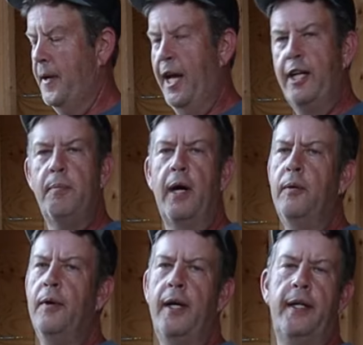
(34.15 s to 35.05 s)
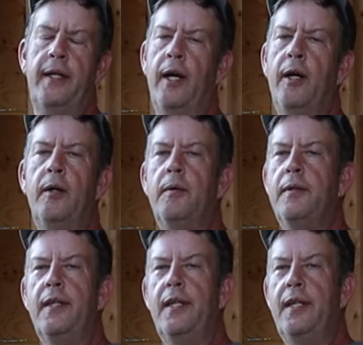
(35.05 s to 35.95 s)
Had the boat ready to go
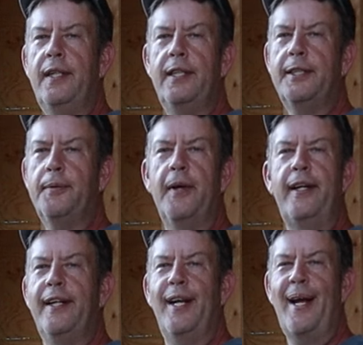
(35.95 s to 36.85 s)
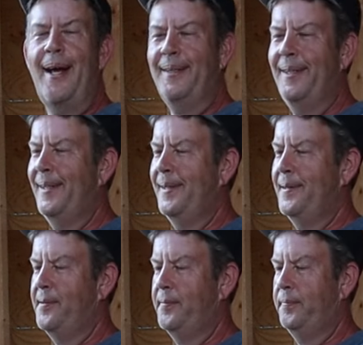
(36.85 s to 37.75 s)
and was ready to get out there,
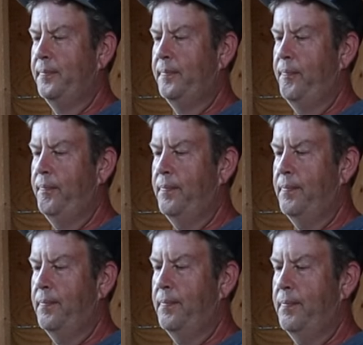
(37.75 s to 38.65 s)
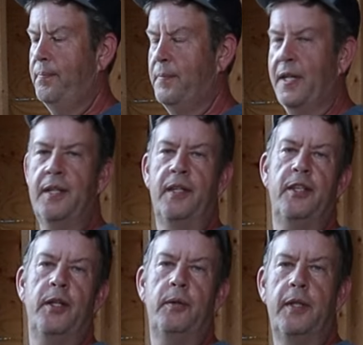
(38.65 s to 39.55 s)
and, but I
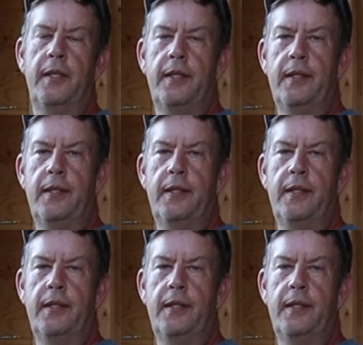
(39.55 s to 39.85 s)
couldn't do it.